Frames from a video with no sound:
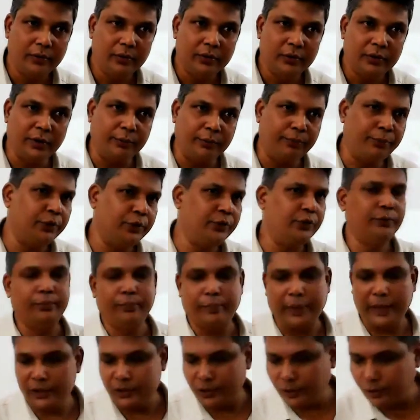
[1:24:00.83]
Suppose
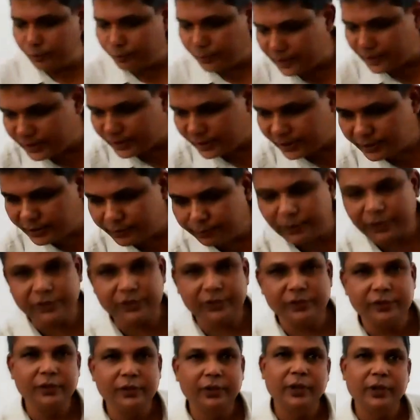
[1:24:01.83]
my son was this much.
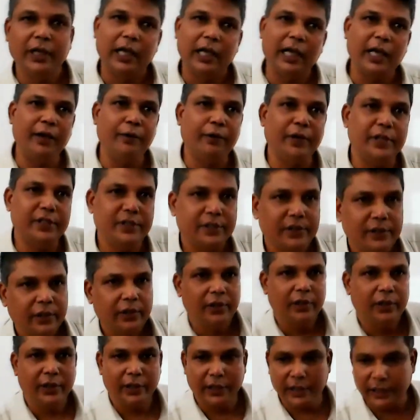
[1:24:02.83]
I
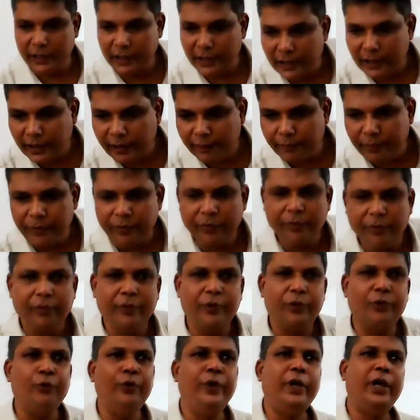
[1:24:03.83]
was
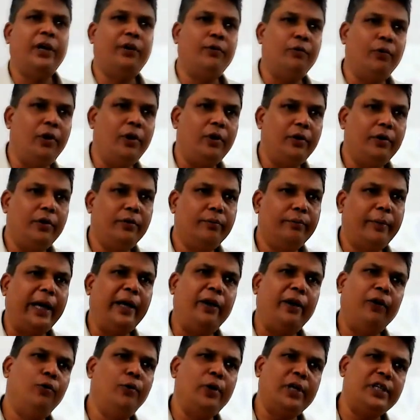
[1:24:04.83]
2-year-old.
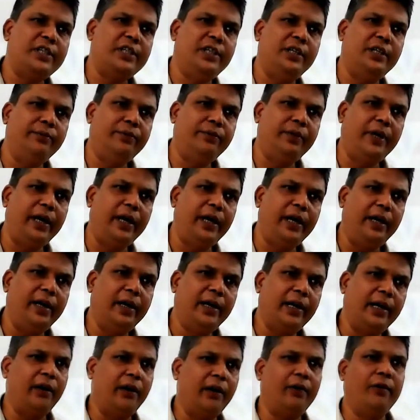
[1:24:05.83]
My role was different.
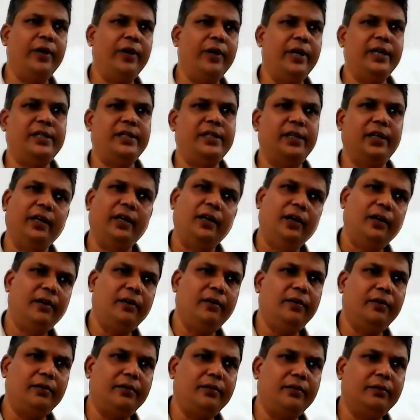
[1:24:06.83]
Now he is
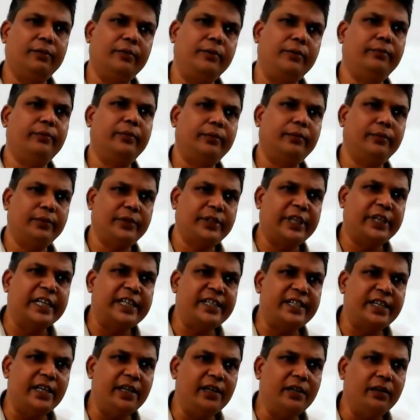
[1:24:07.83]

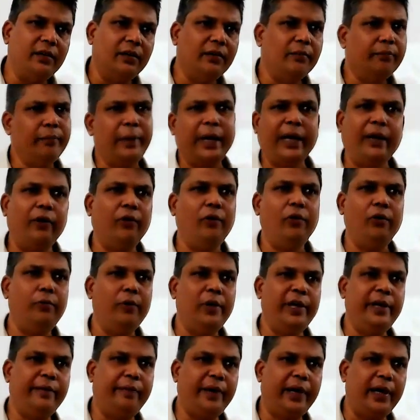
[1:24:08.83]
16. My role will
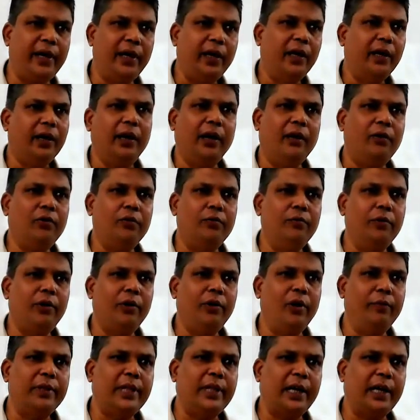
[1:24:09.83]
be different. Now
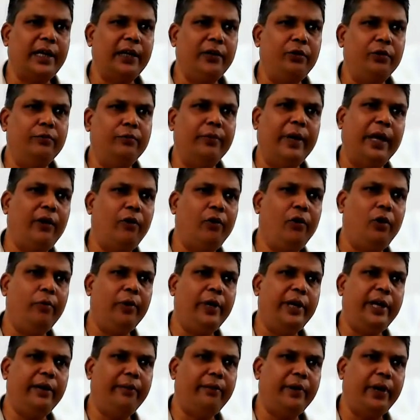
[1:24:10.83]
tomorrow will be 32. My role
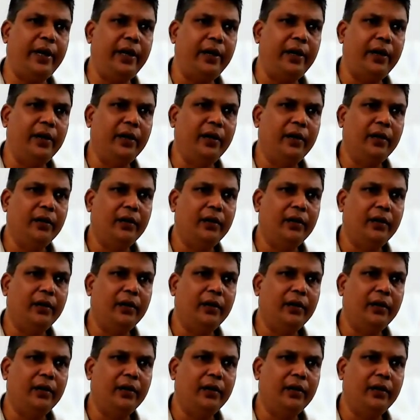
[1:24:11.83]
will be different.